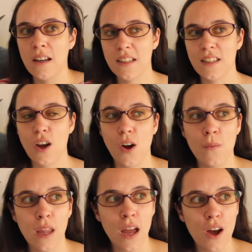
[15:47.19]

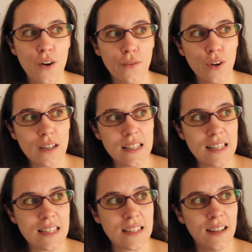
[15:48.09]
So for
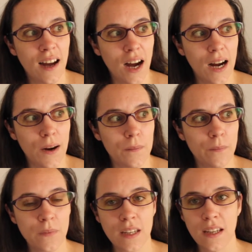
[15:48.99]
this
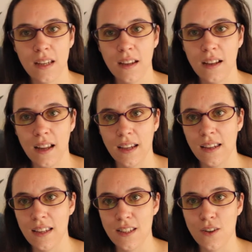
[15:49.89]
like
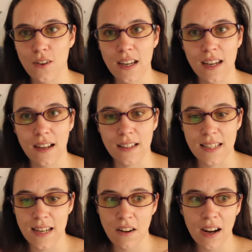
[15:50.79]
historical
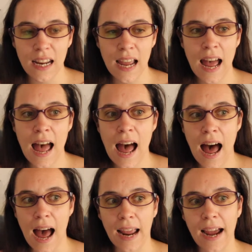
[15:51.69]
series,
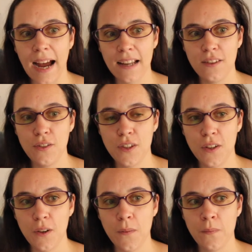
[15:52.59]
I had
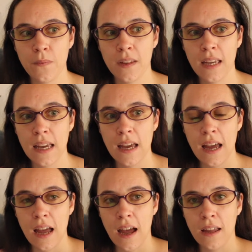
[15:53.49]
to
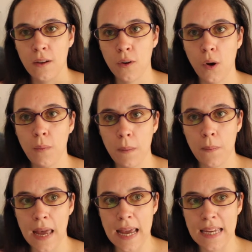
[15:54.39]
copy
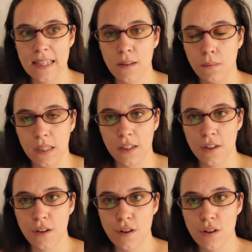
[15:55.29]
paste
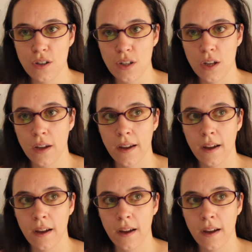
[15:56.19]
pictures